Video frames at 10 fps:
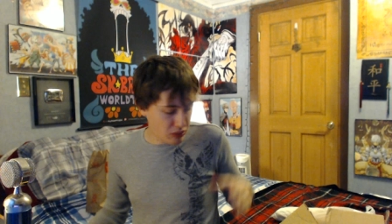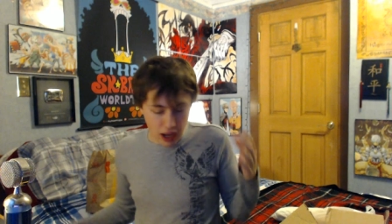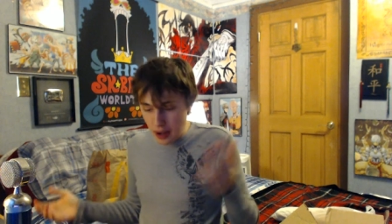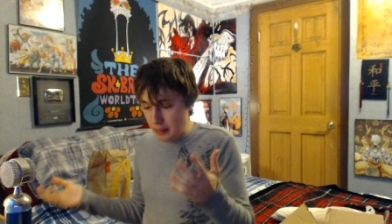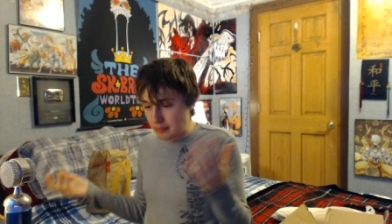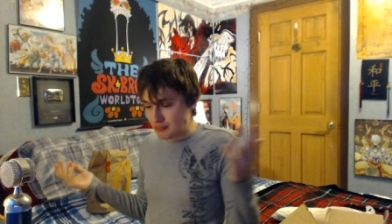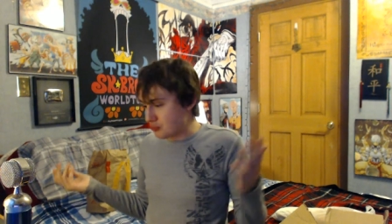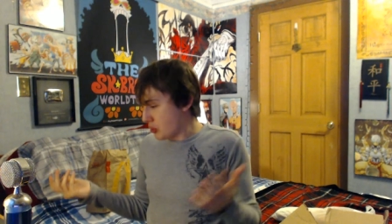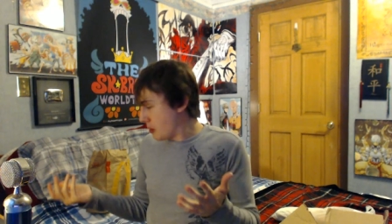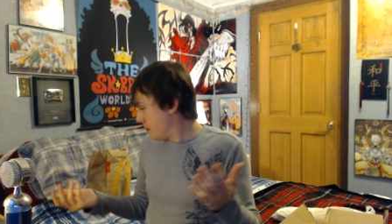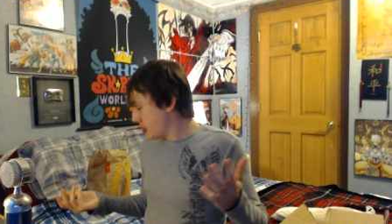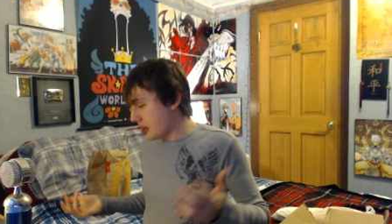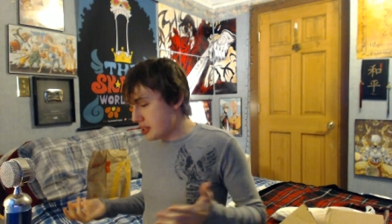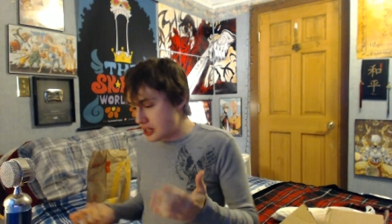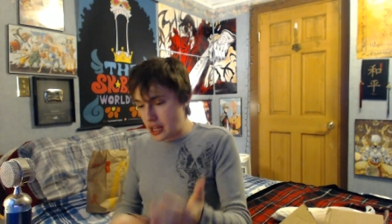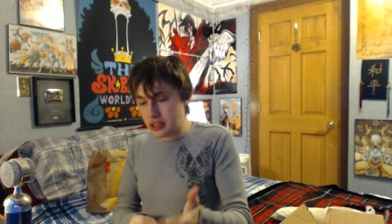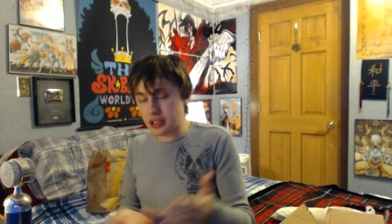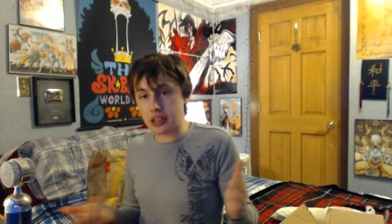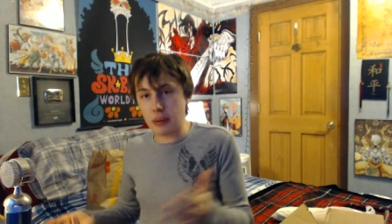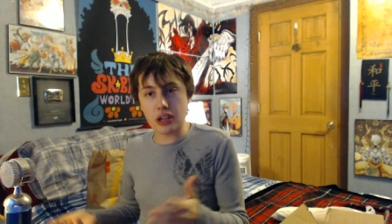Um, is it is
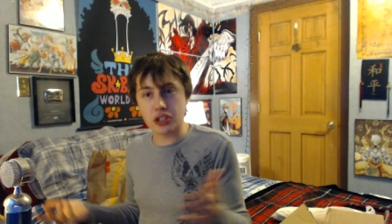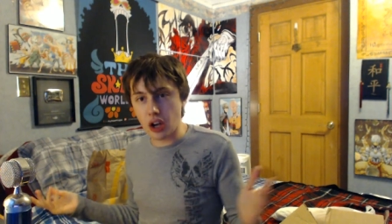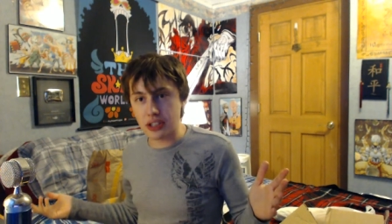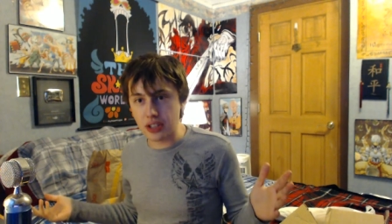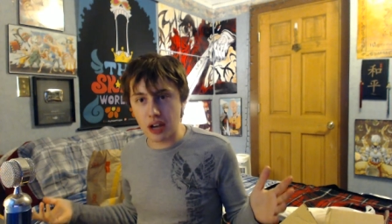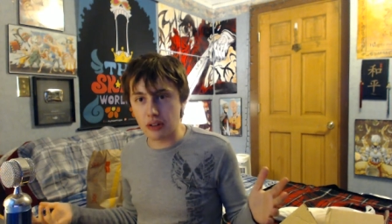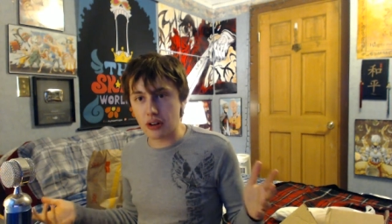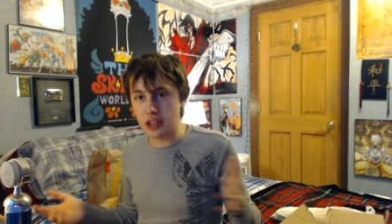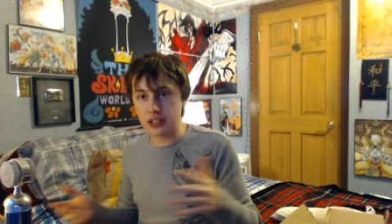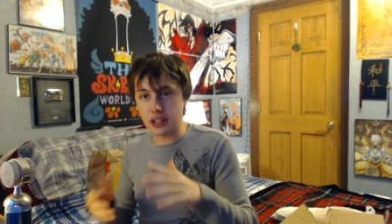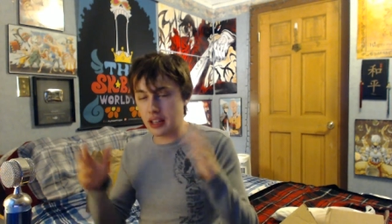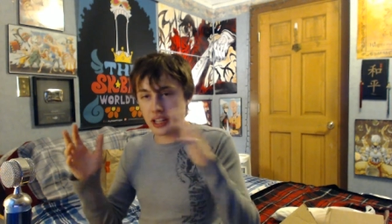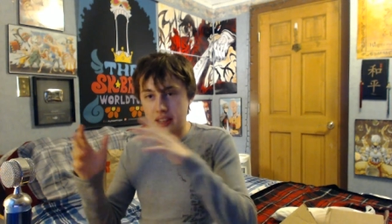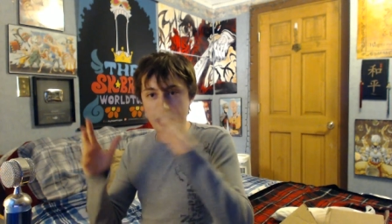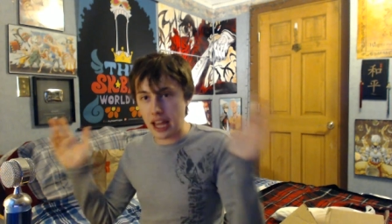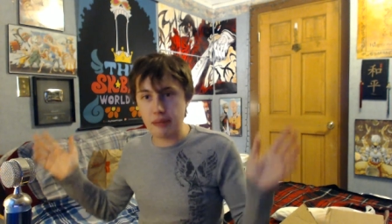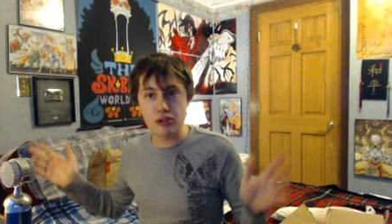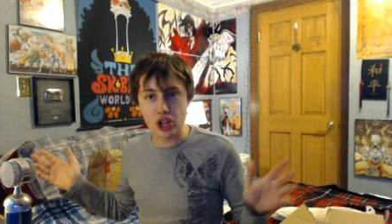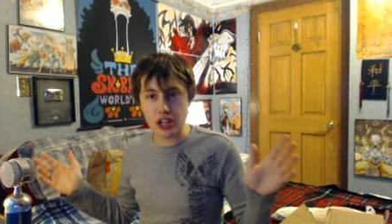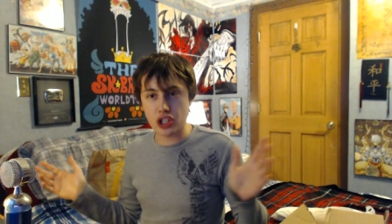it the best sauce ever? Is it like the game
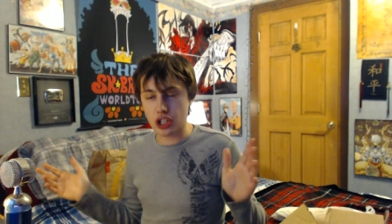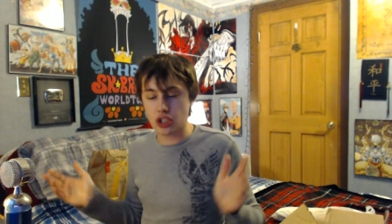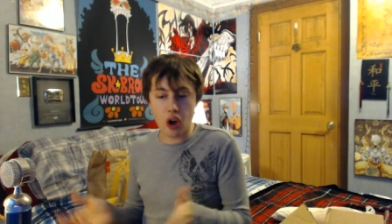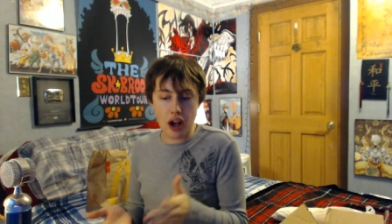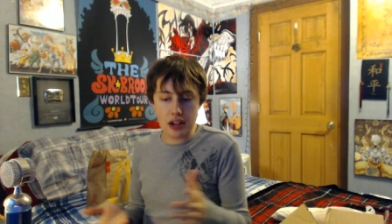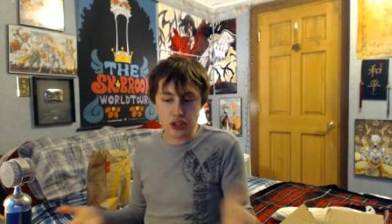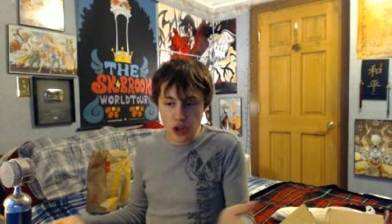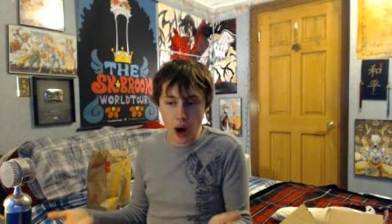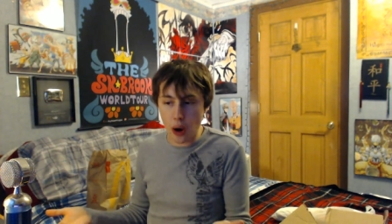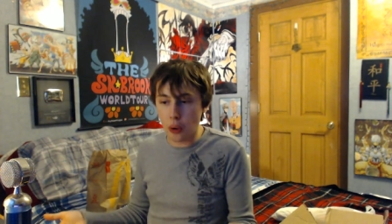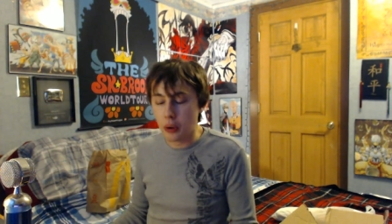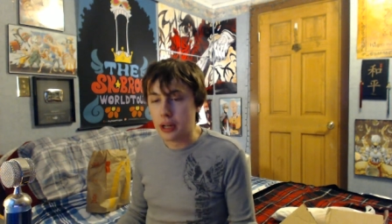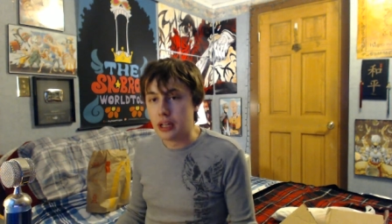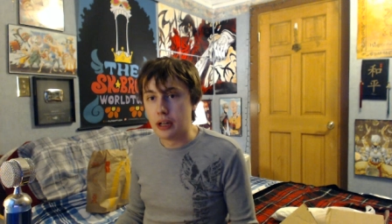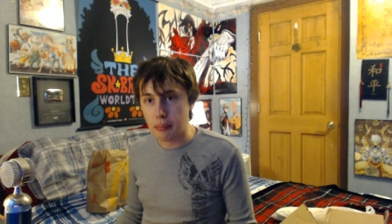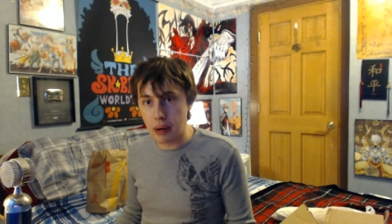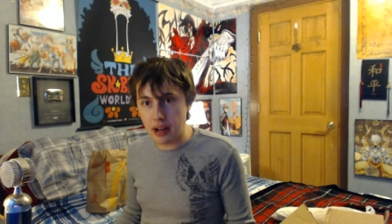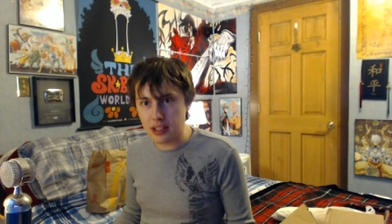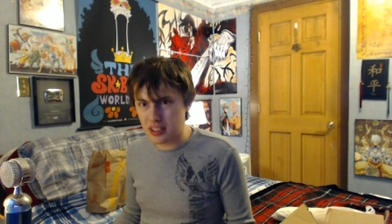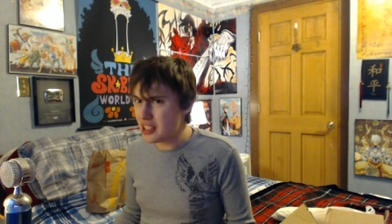changing sauce? No, but
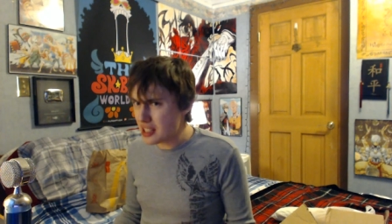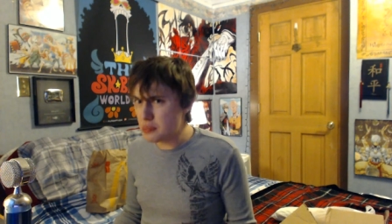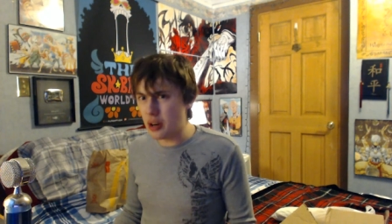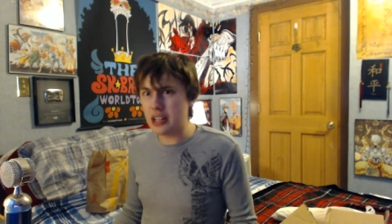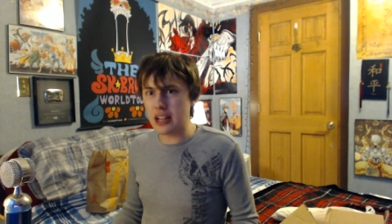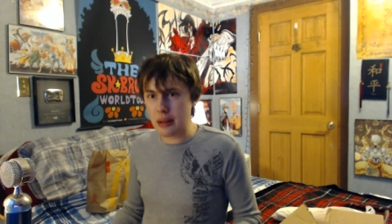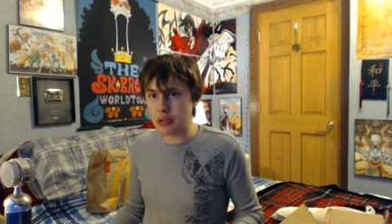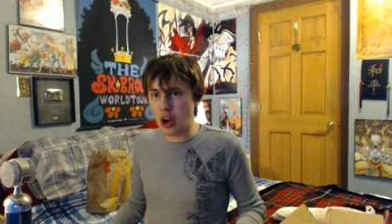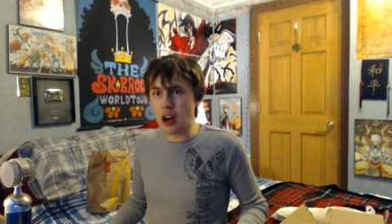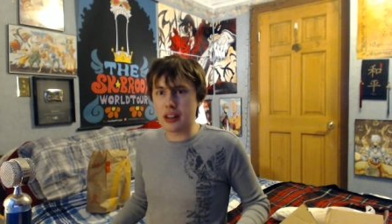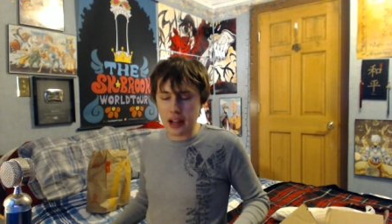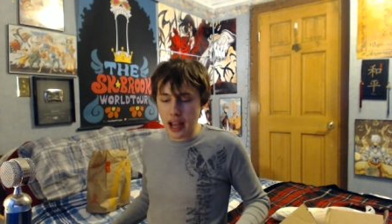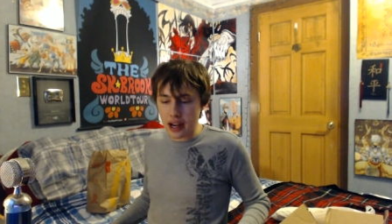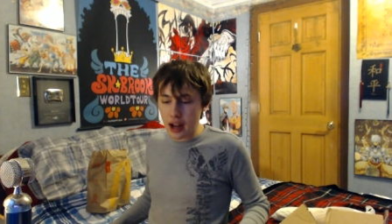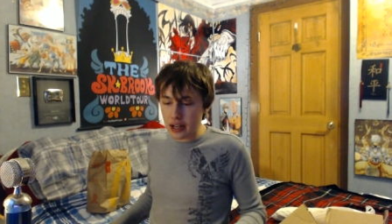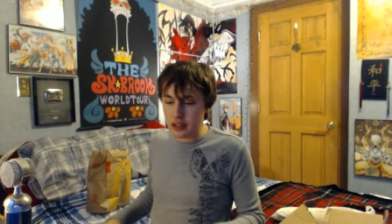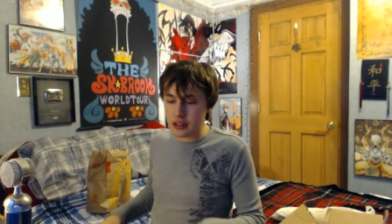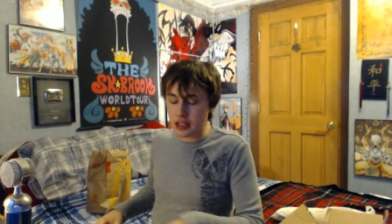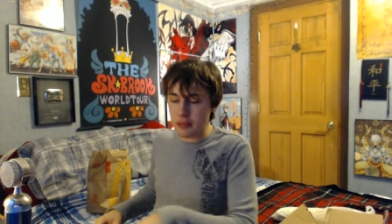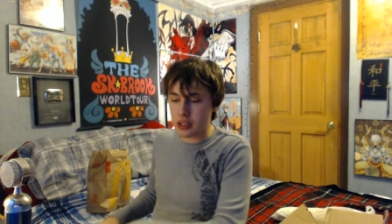it's it's pretty damn solid. And I could
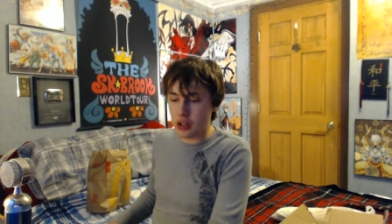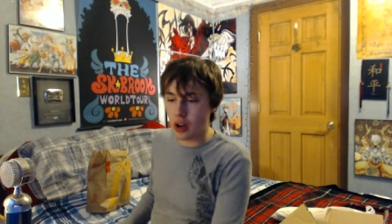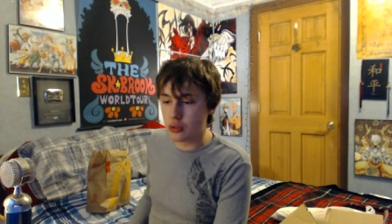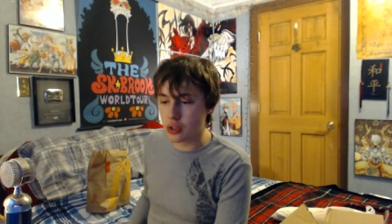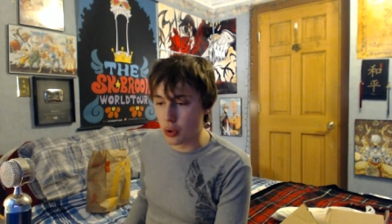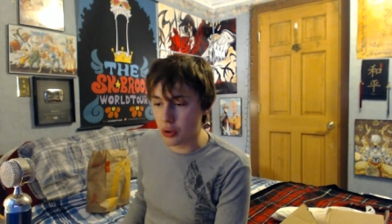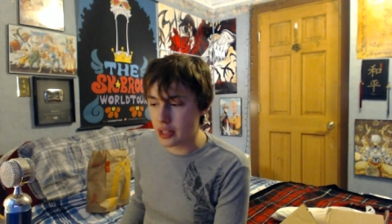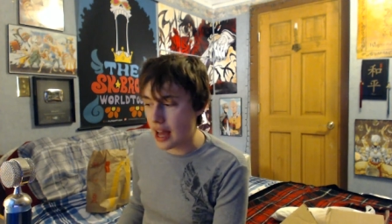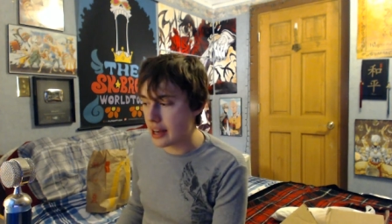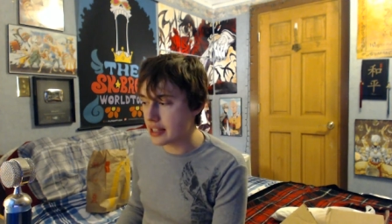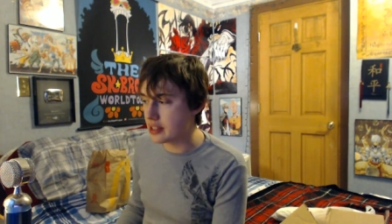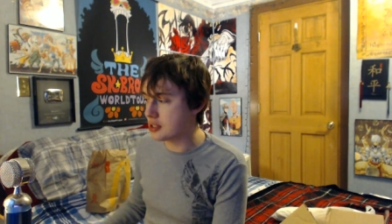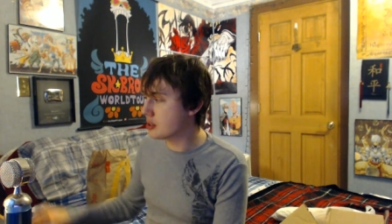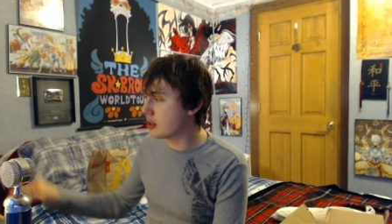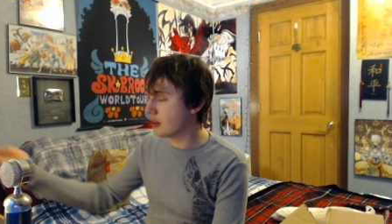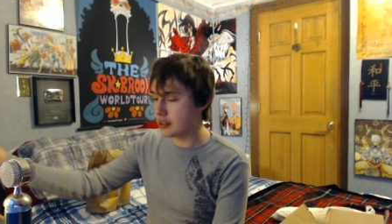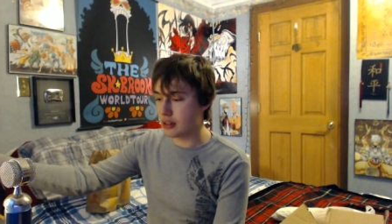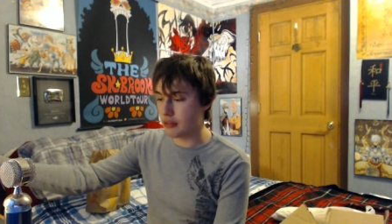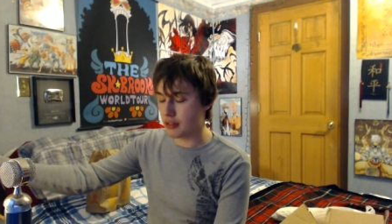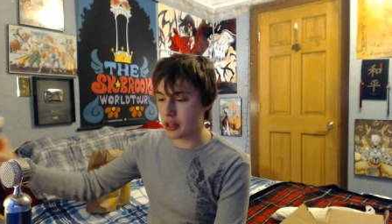see McDonald's totally adding this to the to the
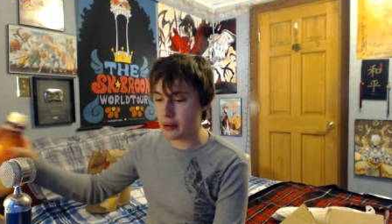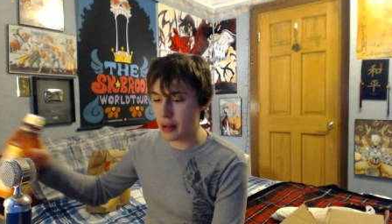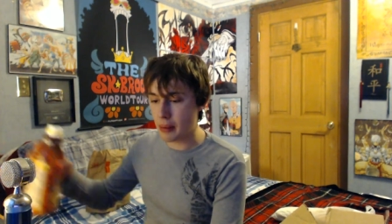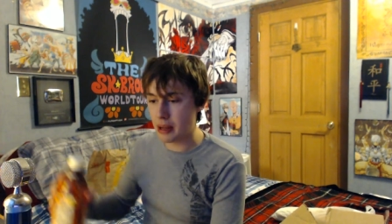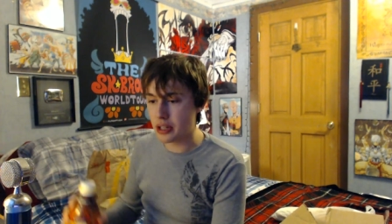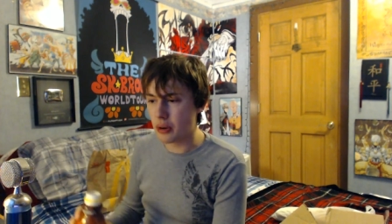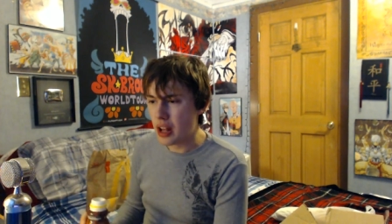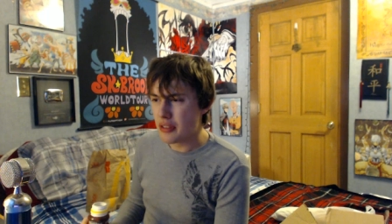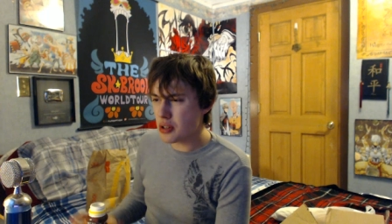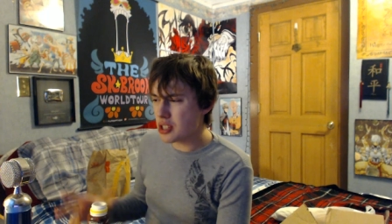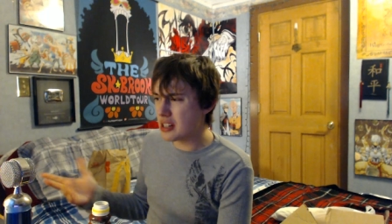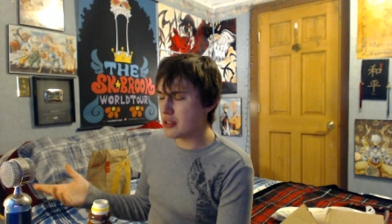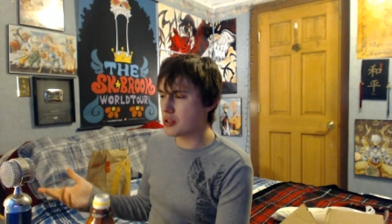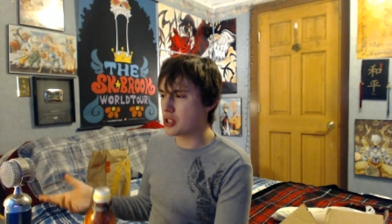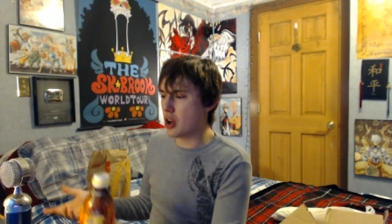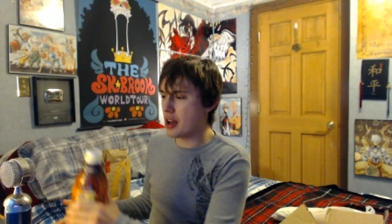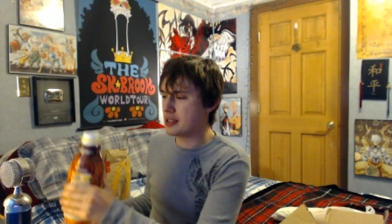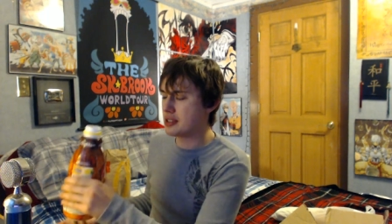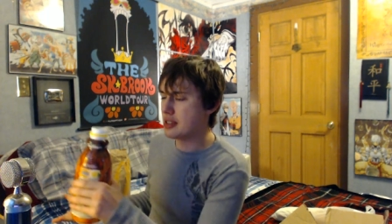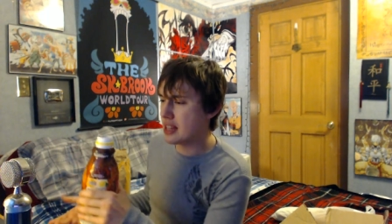freaking uh, menu. There's another
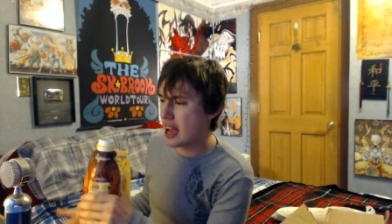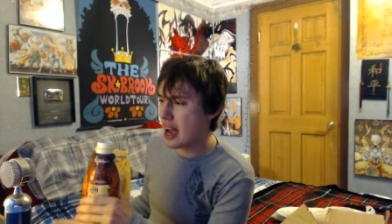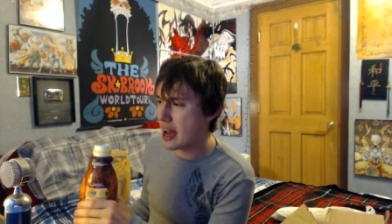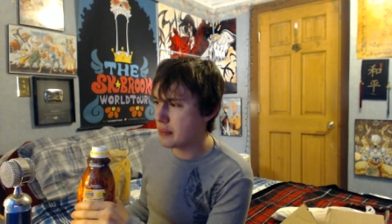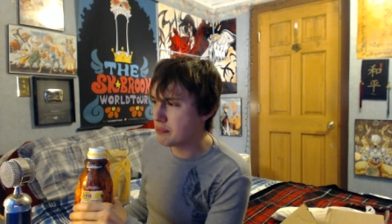sauce that they had.